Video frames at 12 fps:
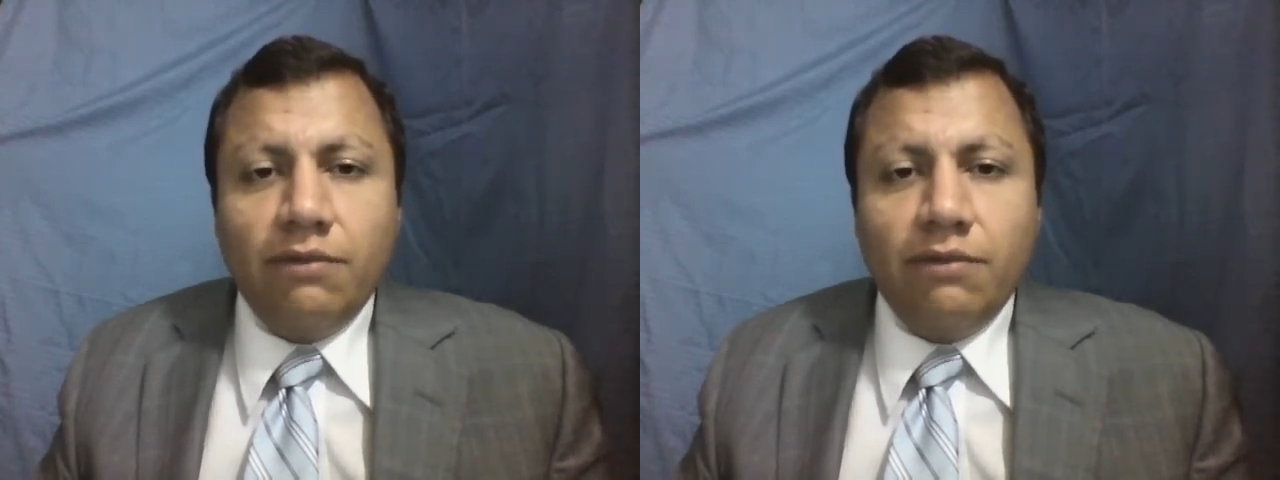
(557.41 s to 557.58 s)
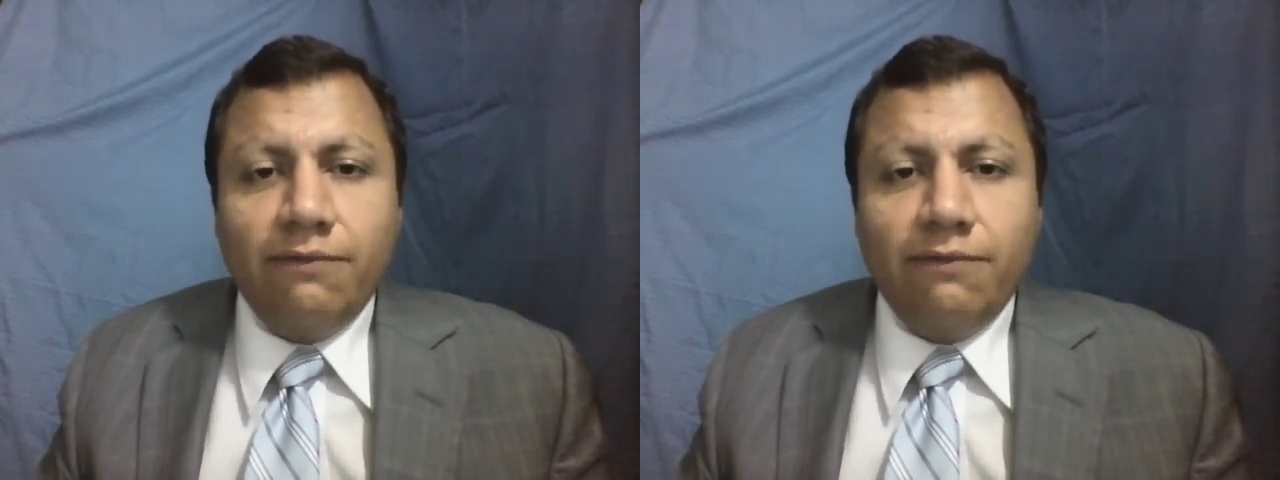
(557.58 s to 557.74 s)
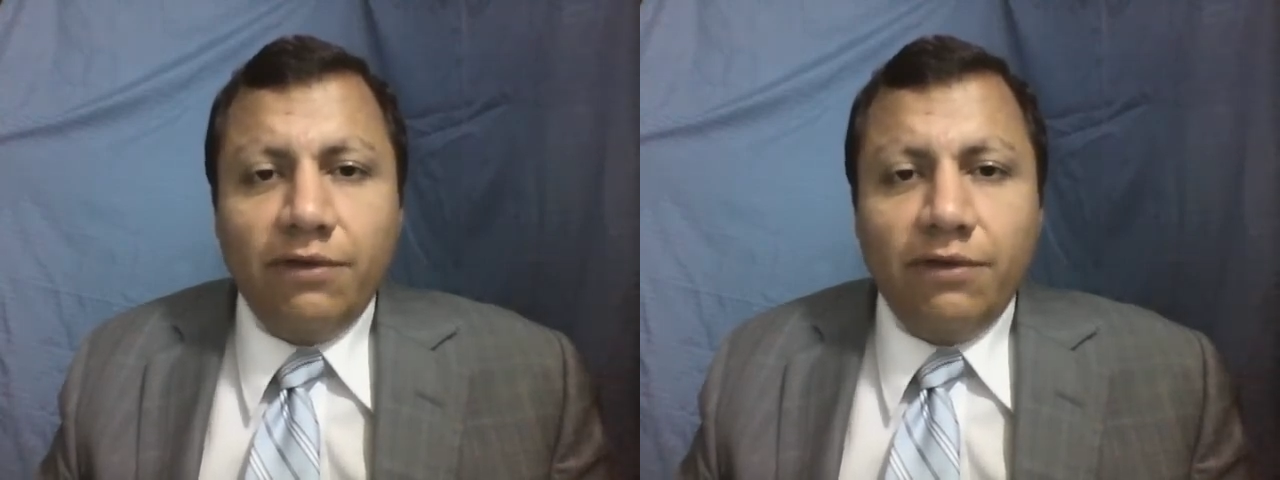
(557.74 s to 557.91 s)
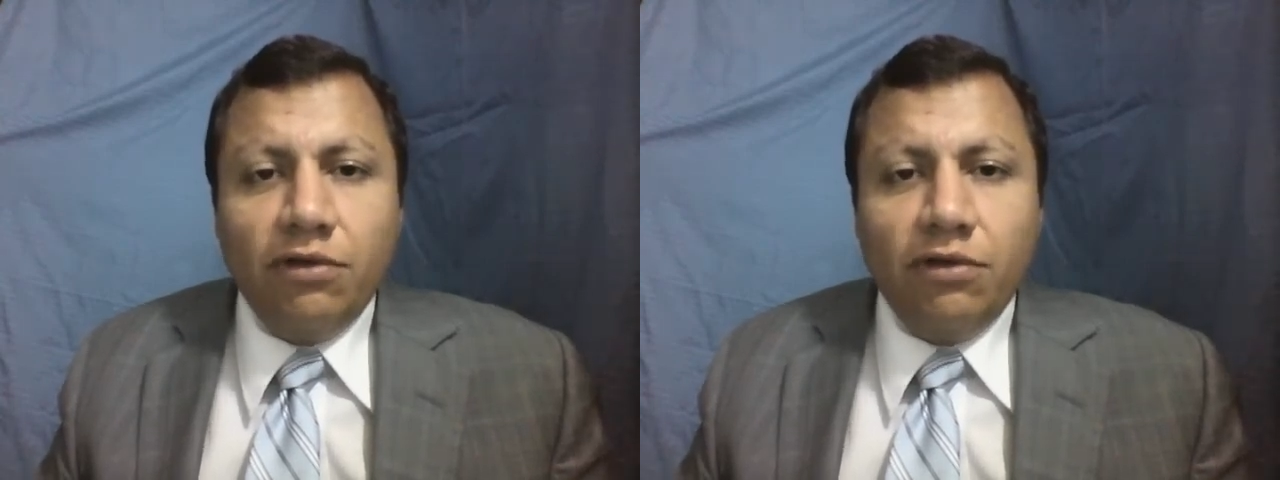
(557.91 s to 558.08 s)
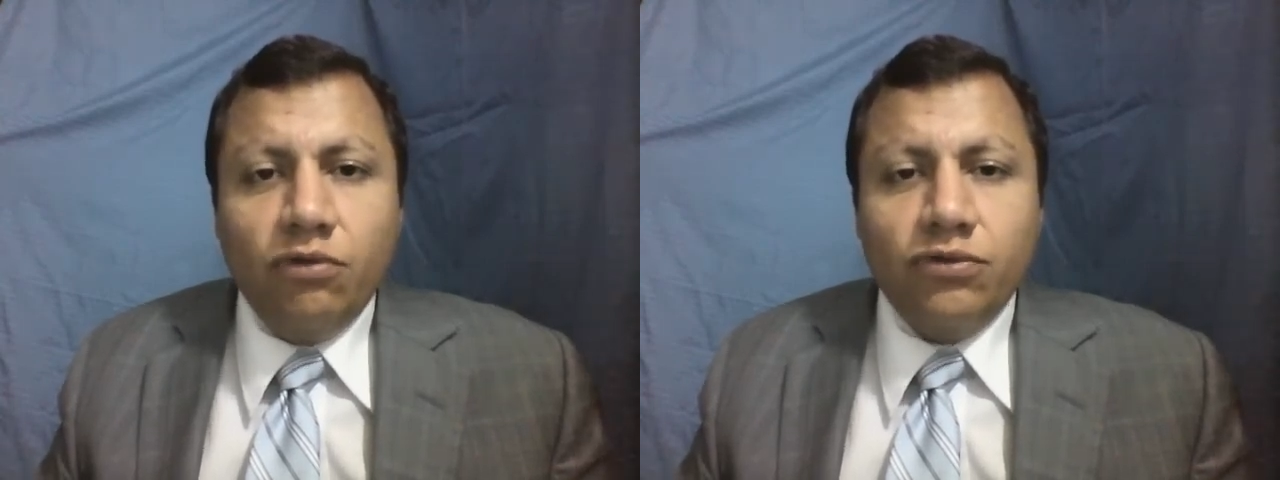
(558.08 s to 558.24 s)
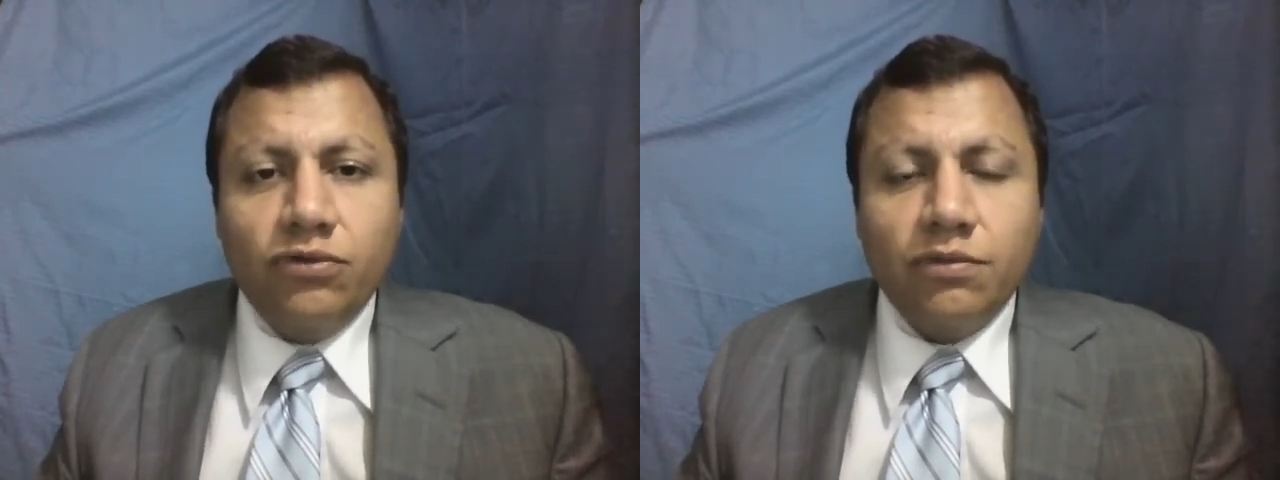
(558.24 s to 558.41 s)

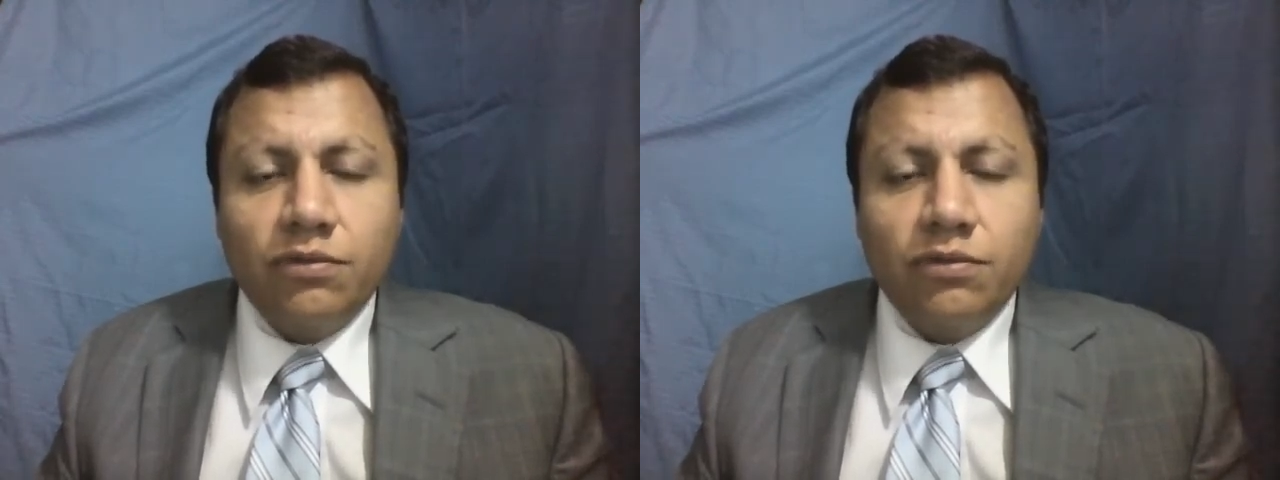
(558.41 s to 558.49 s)
videos